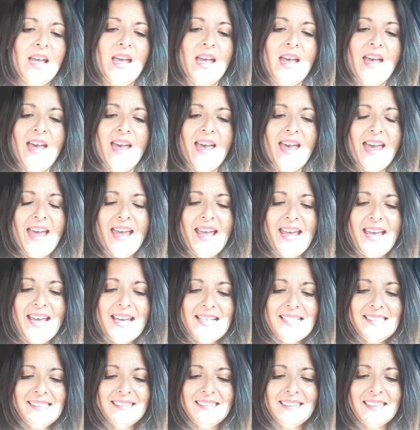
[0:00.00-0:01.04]

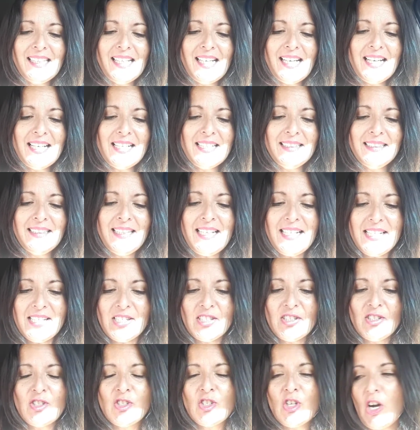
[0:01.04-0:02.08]
And let's
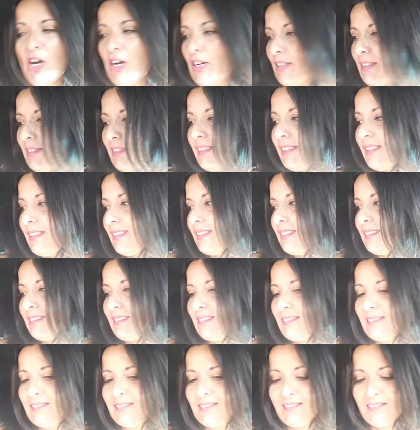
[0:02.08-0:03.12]
start,
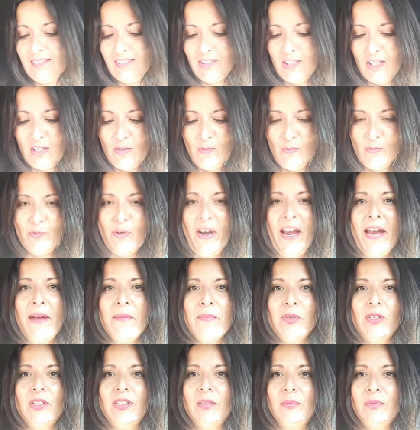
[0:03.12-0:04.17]
so I don't
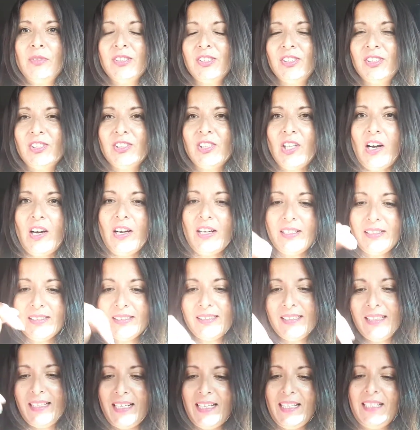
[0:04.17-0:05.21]
ramble. I'm going to start and
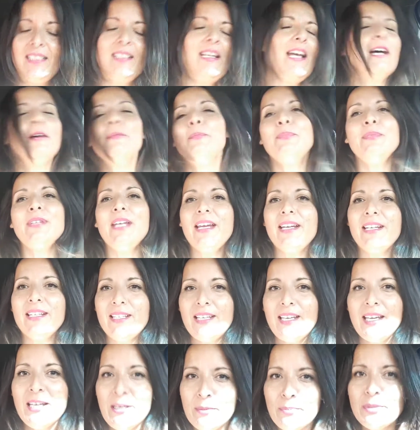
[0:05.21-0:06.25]
then update
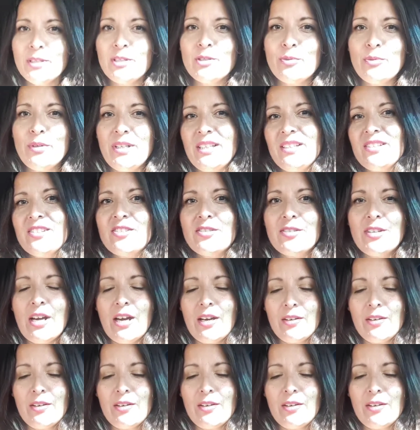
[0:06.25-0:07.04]
in between stuff.